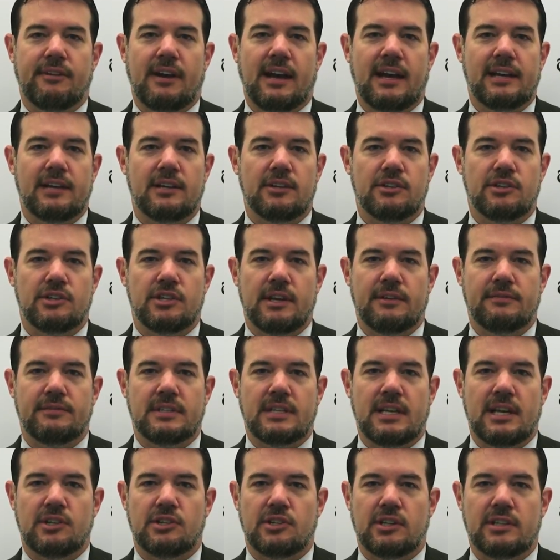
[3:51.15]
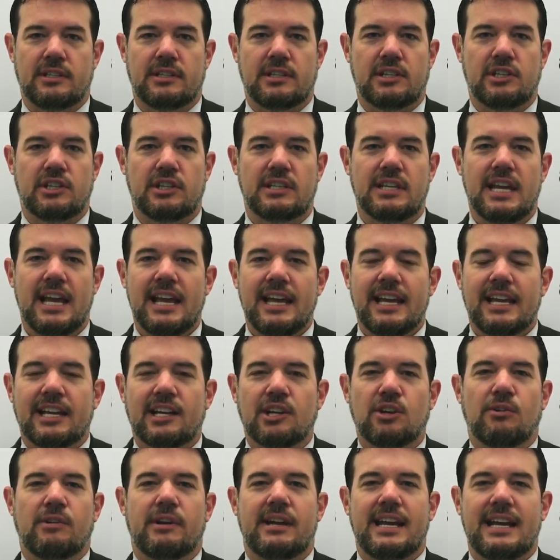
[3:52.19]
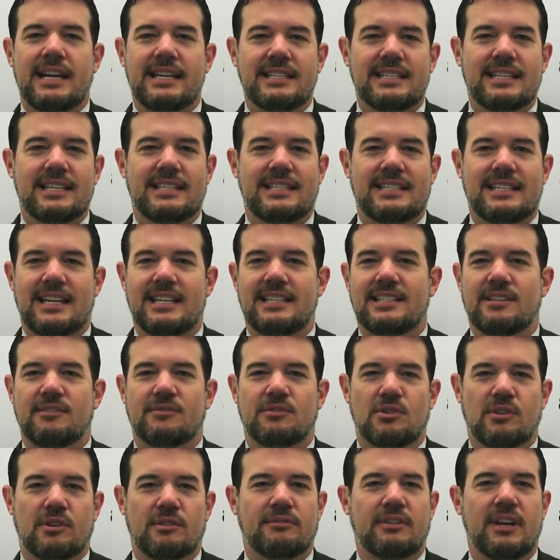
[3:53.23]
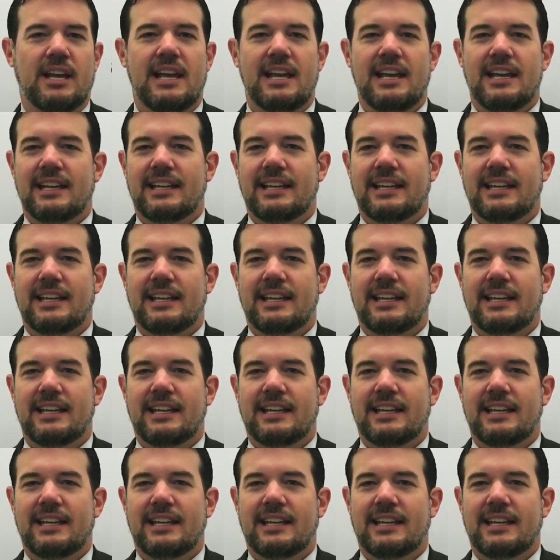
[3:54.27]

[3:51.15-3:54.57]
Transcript: fire Jeff Sessions. It just it creates this sense of sort of